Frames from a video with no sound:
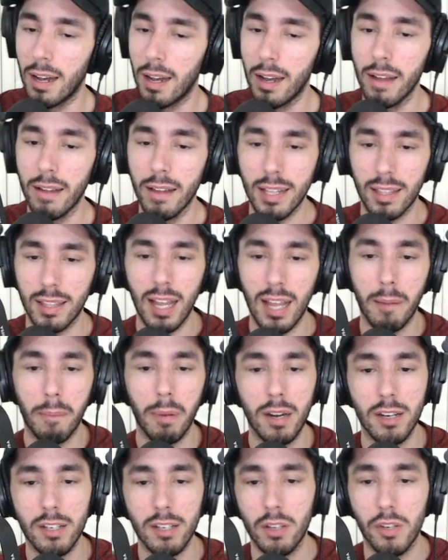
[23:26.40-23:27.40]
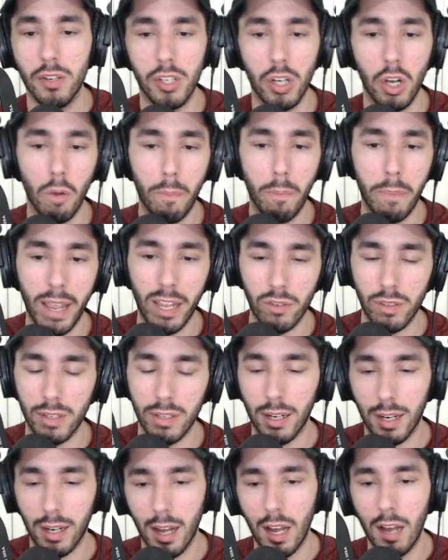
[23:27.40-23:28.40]
Hit the like button, share the show,
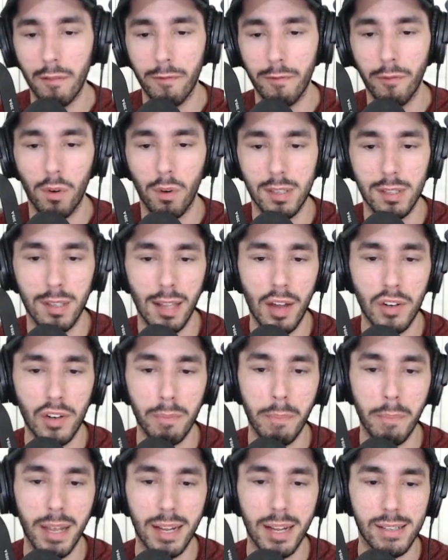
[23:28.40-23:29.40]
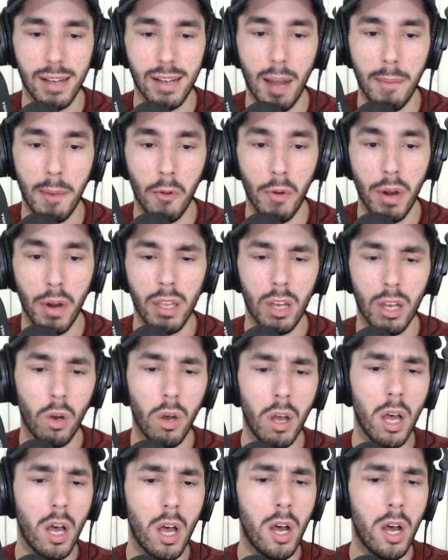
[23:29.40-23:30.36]
patreon.com/Mixed Combat Radio.